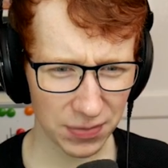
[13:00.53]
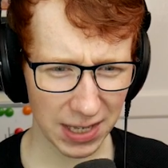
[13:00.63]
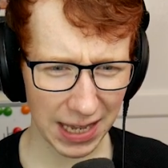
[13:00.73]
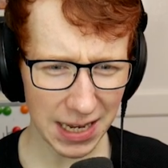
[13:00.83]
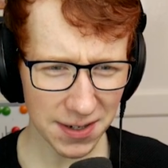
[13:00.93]

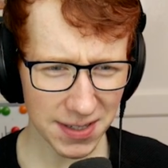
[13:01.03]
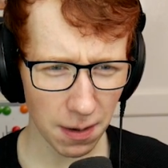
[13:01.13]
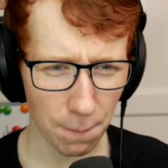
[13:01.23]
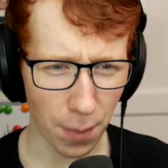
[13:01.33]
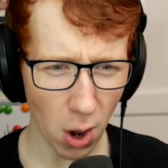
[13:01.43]
Kings
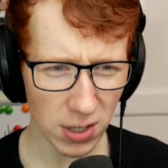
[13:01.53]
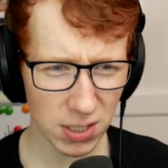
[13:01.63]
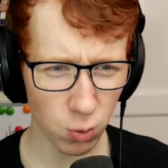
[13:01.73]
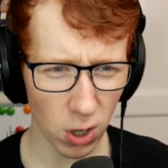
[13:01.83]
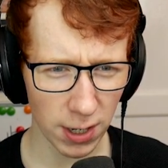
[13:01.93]

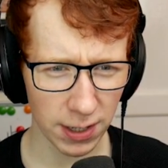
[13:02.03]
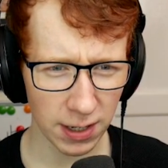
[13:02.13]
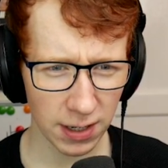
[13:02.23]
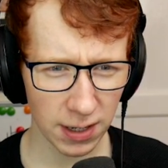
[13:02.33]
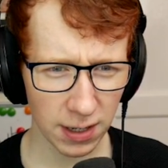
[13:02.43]
box one
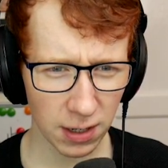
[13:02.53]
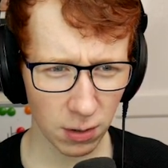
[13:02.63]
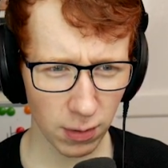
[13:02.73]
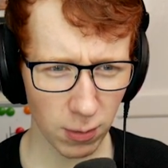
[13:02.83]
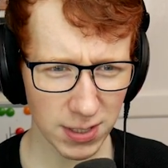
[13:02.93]

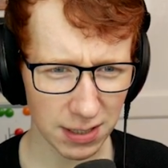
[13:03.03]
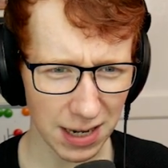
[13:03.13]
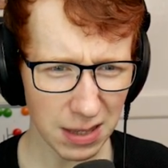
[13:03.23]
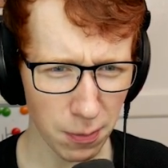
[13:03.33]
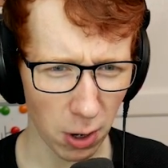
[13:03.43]
Wait, where's the
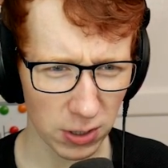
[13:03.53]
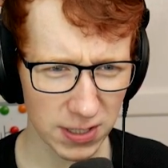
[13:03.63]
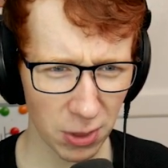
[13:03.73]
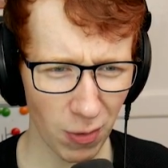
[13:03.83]
death box?